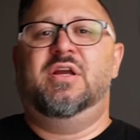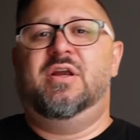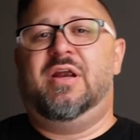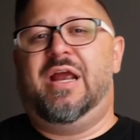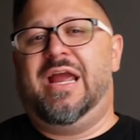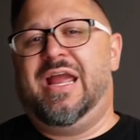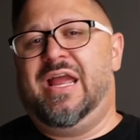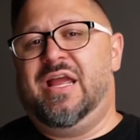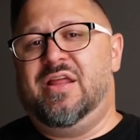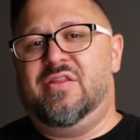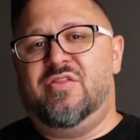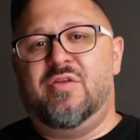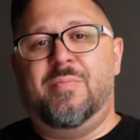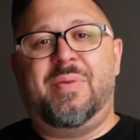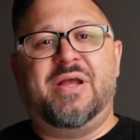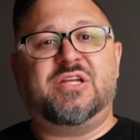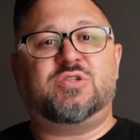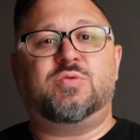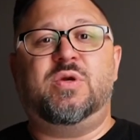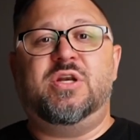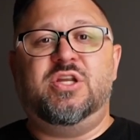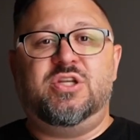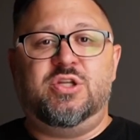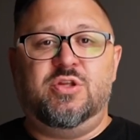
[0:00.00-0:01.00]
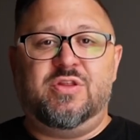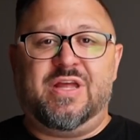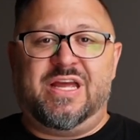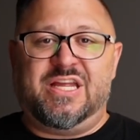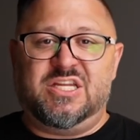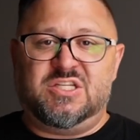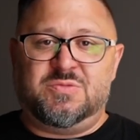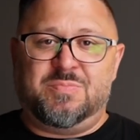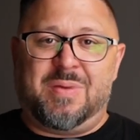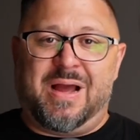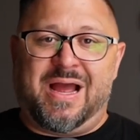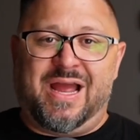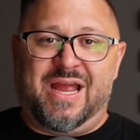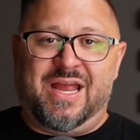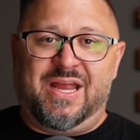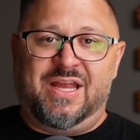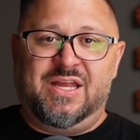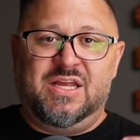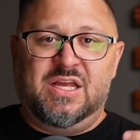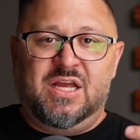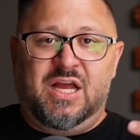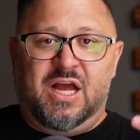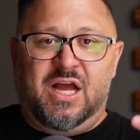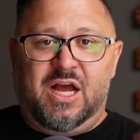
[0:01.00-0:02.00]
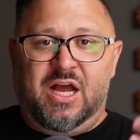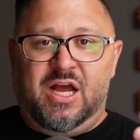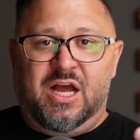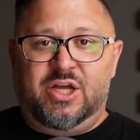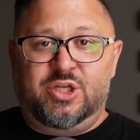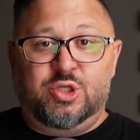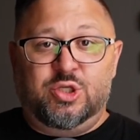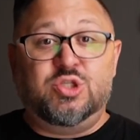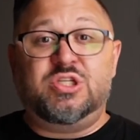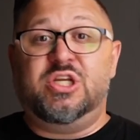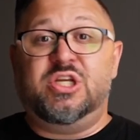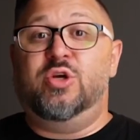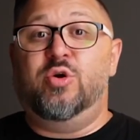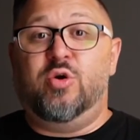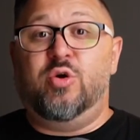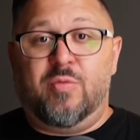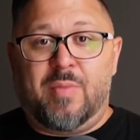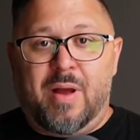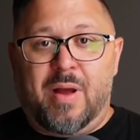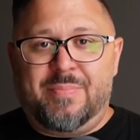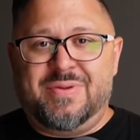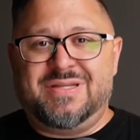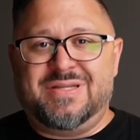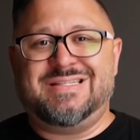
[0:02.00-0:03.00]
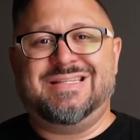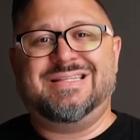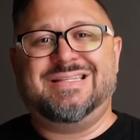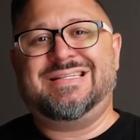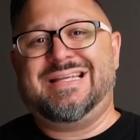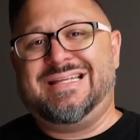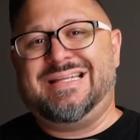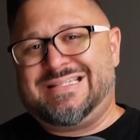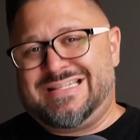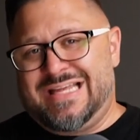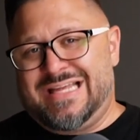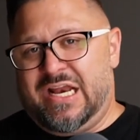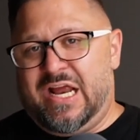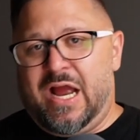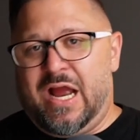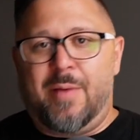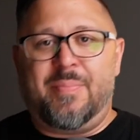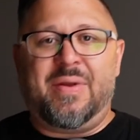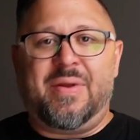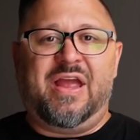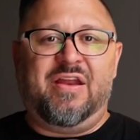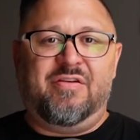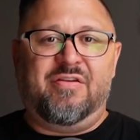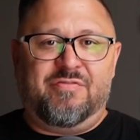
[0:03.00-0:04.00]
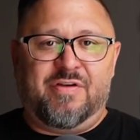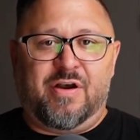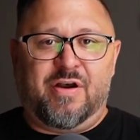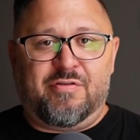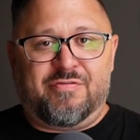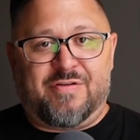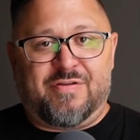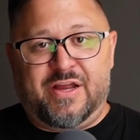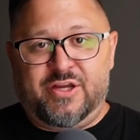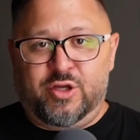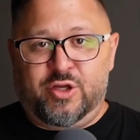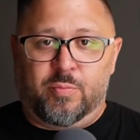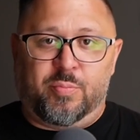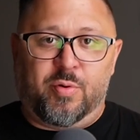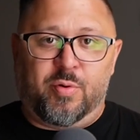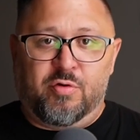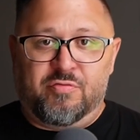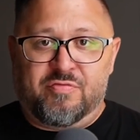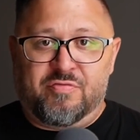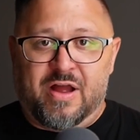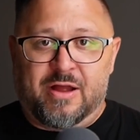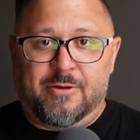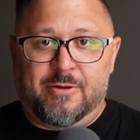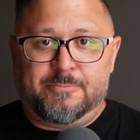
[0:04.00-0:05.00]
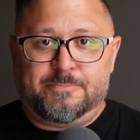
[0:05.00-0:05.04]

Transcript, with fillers: And the best way to do that is by uh, using Google My Business, setting up and verifying your profile.